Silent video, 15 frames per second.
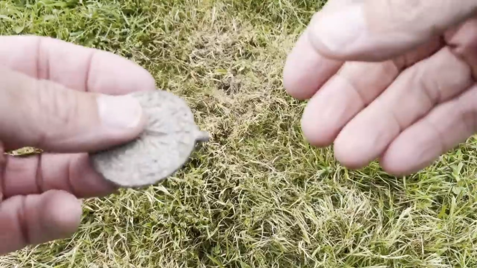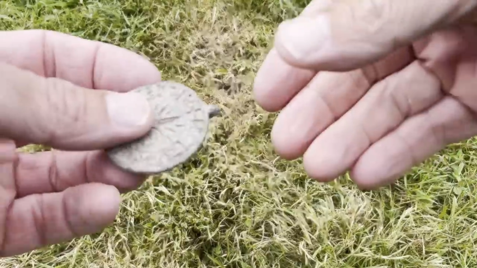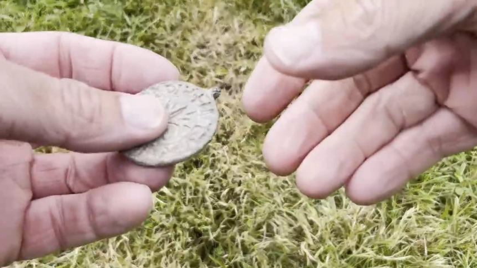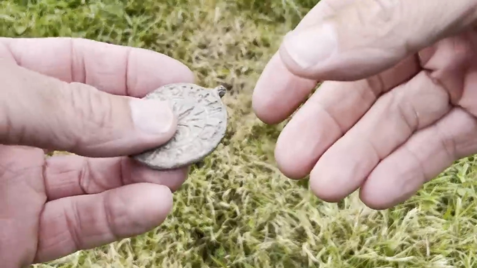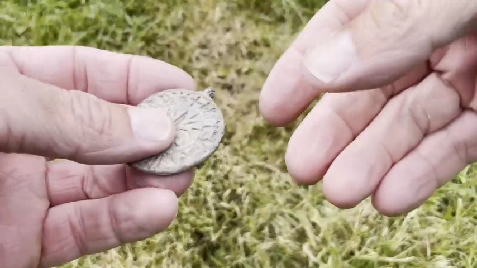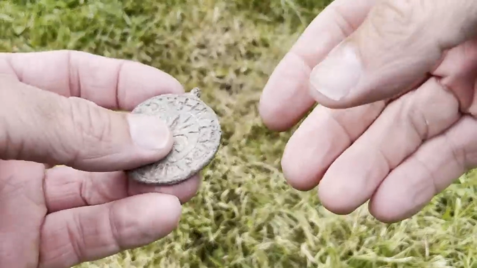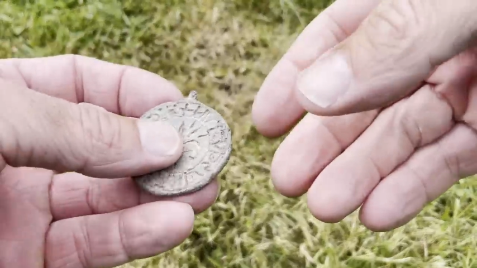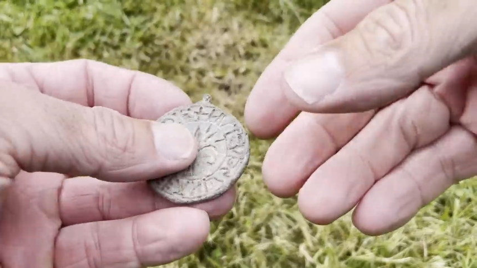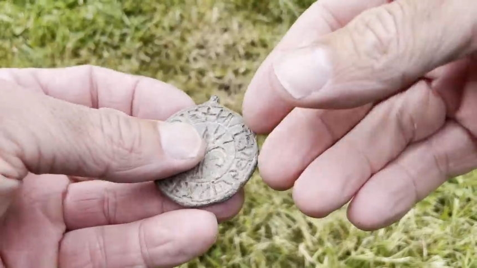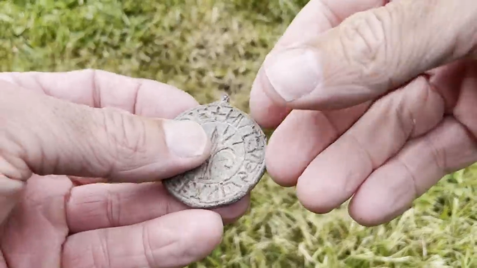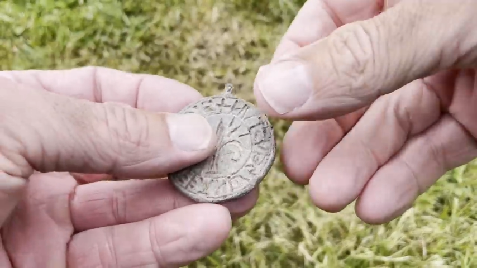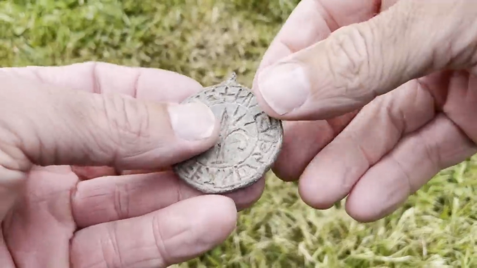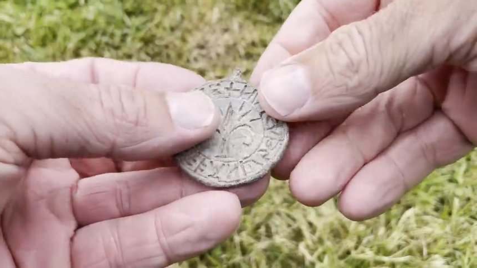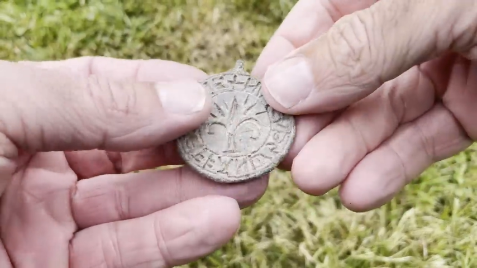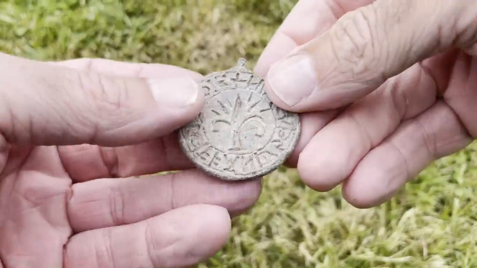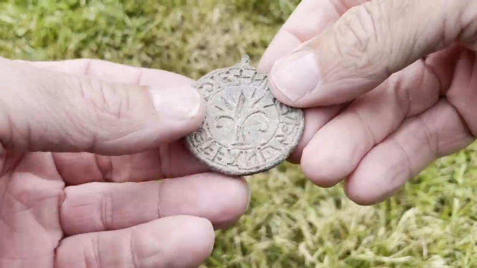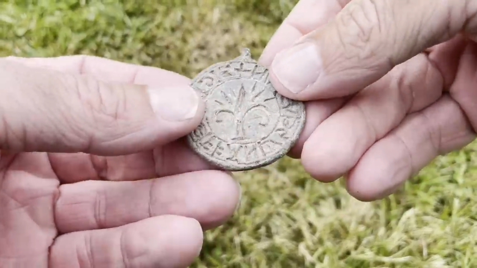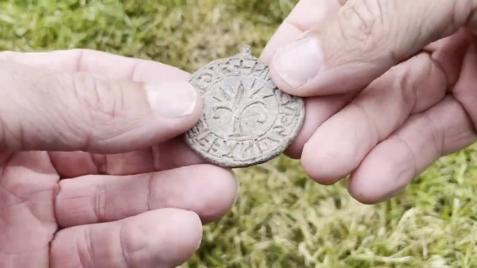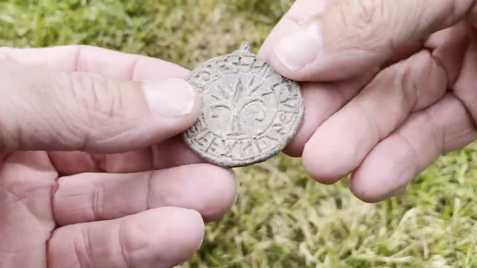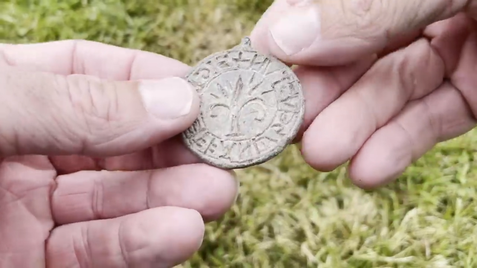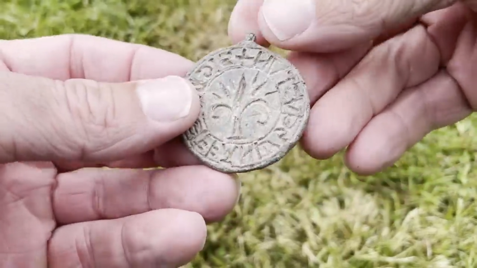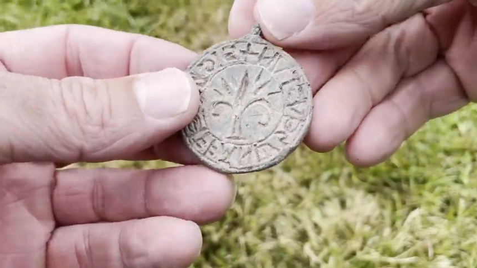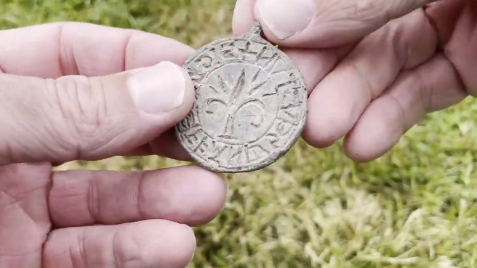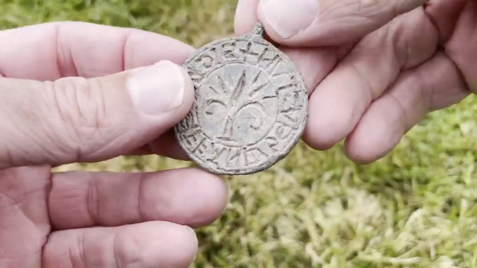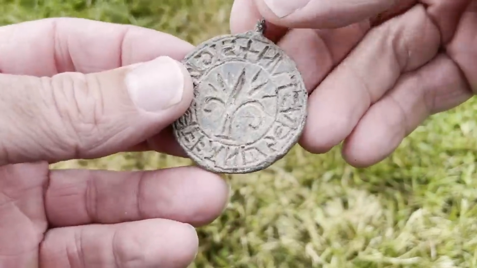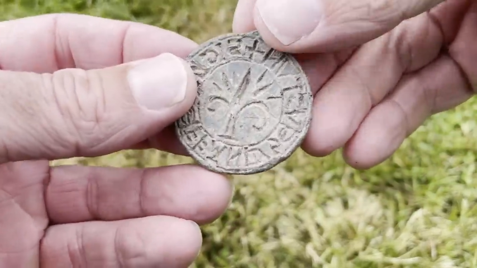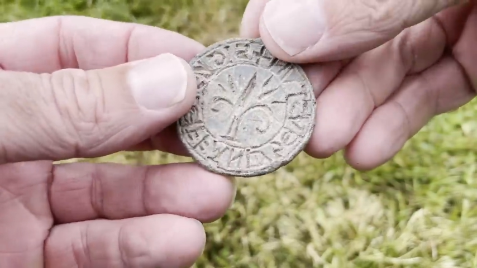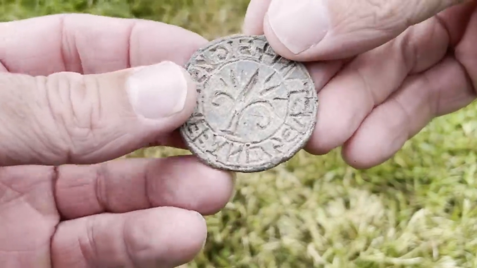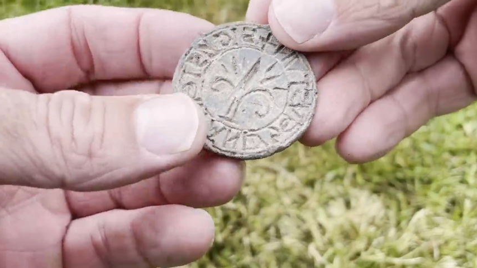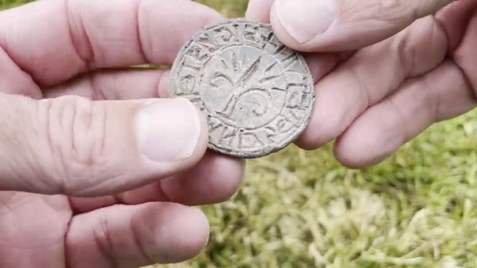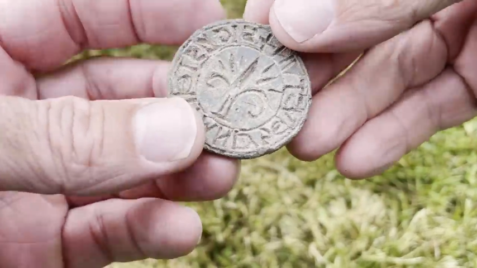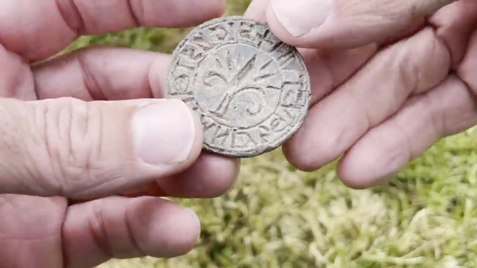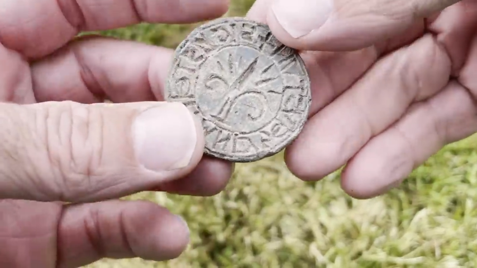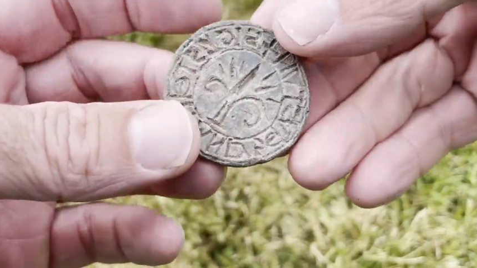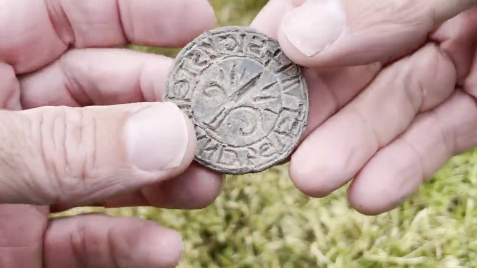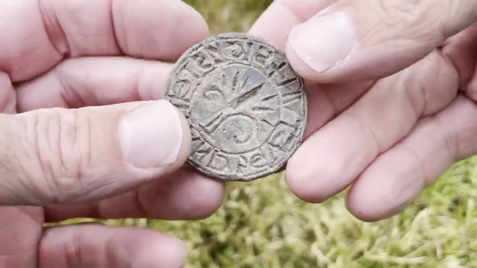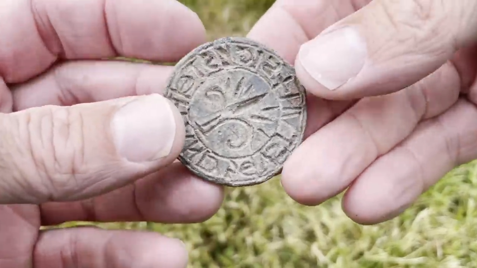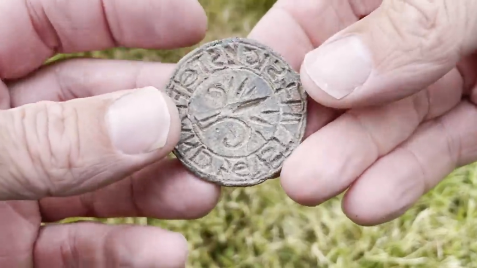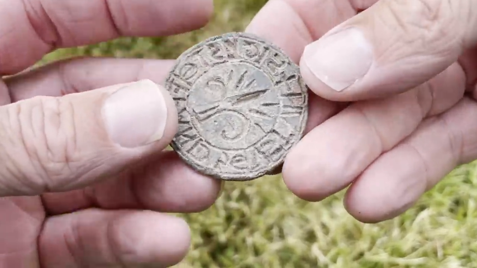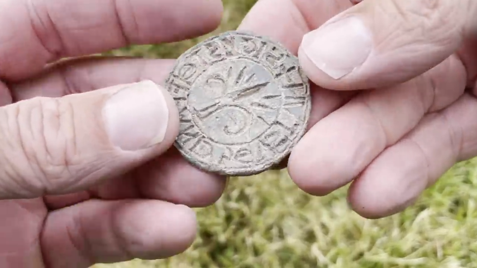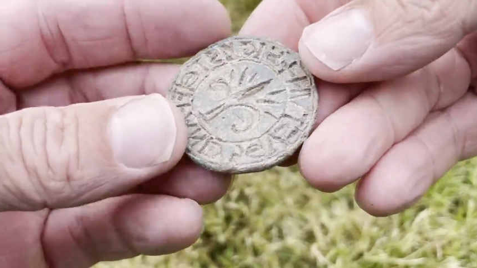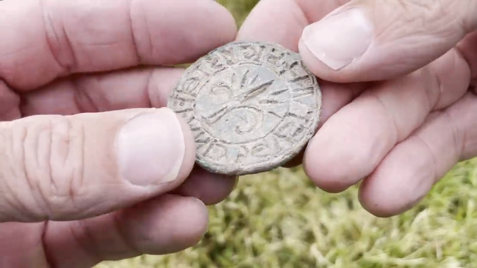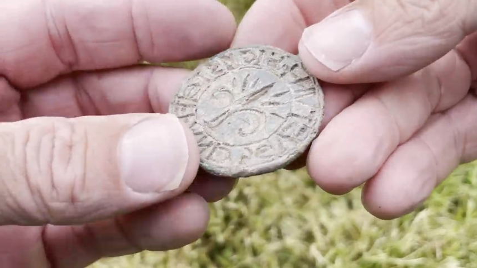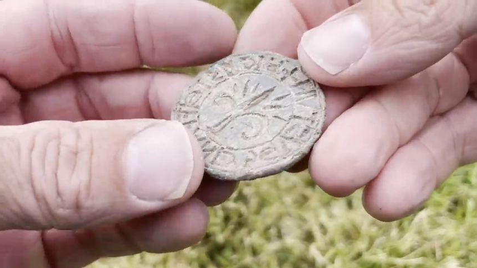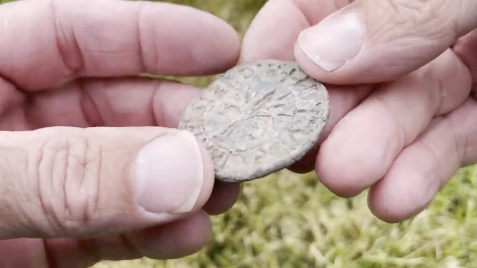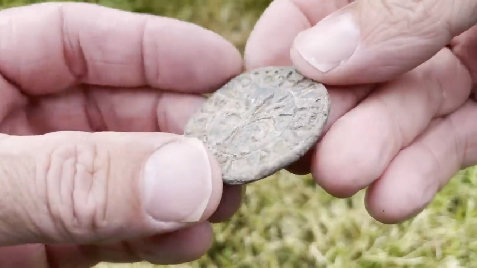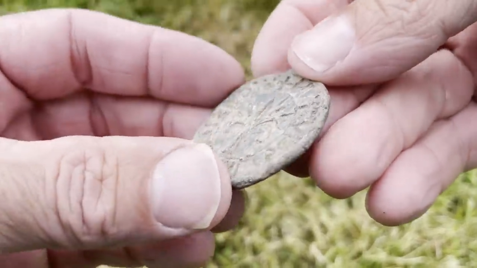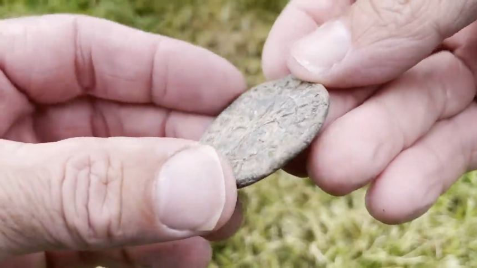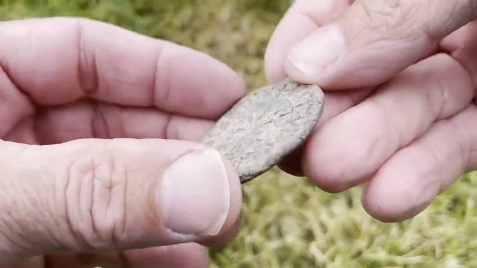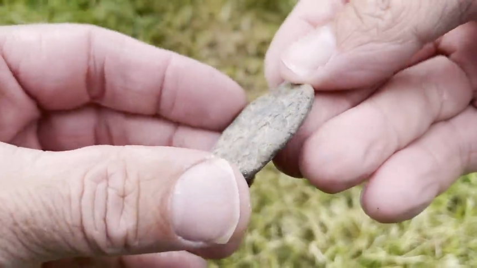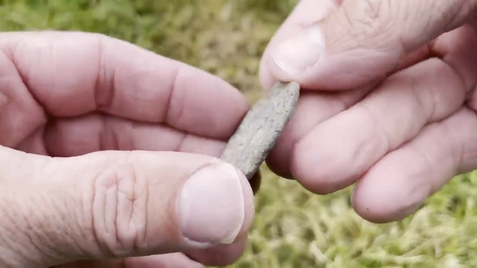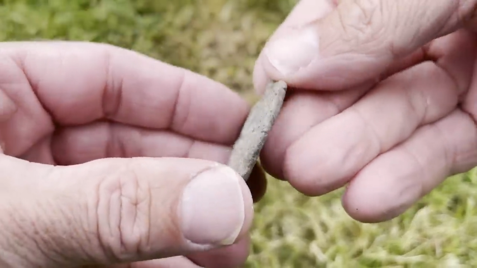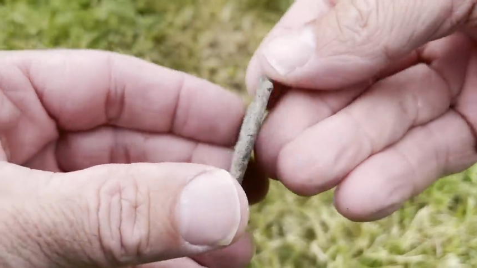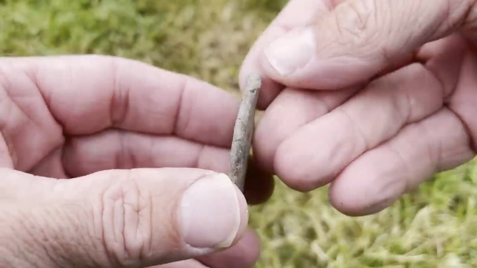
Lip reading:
Nobody's mouth can be seen.